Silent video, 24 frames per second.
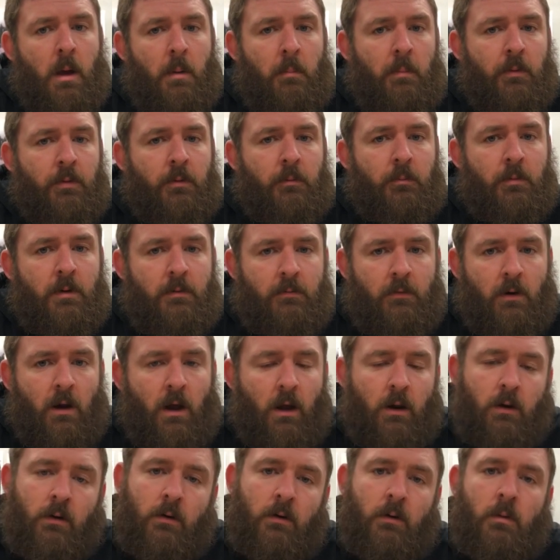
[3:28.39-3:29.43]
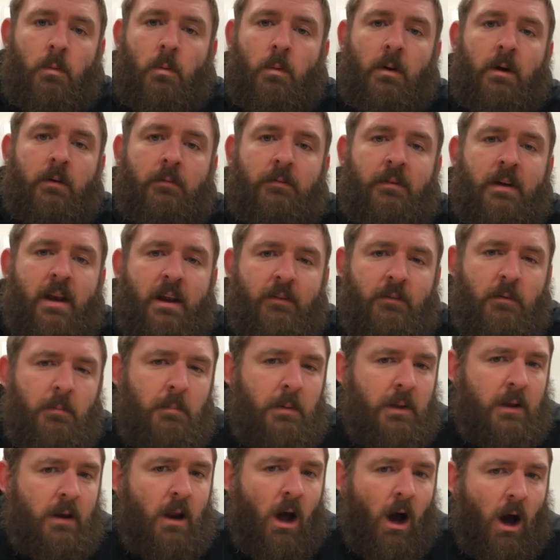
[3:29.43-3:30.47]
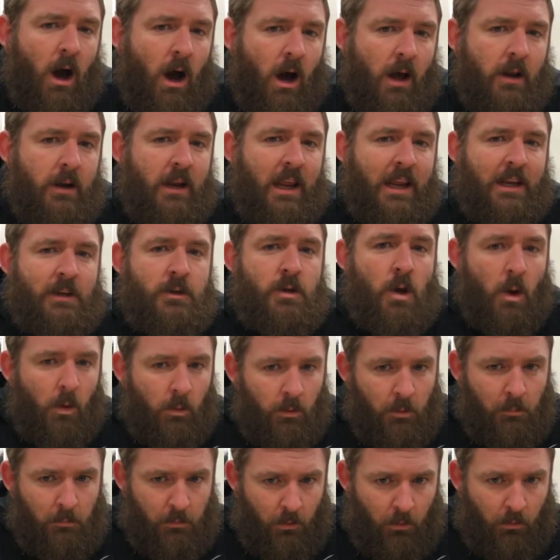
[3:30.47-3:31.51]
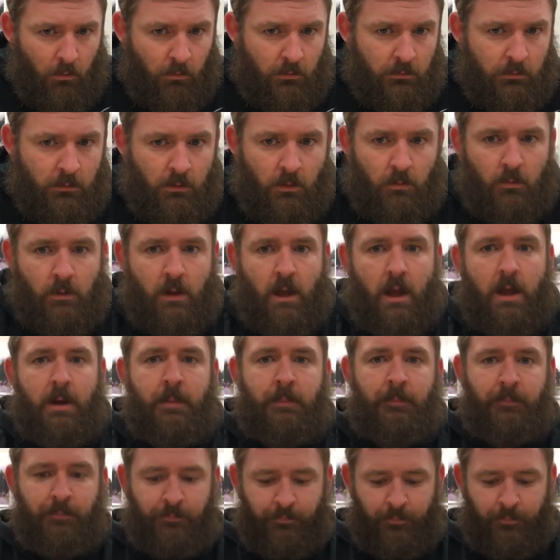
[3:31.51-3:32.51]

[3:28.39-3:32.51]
But the river otter would have never been on a totem pole, okay?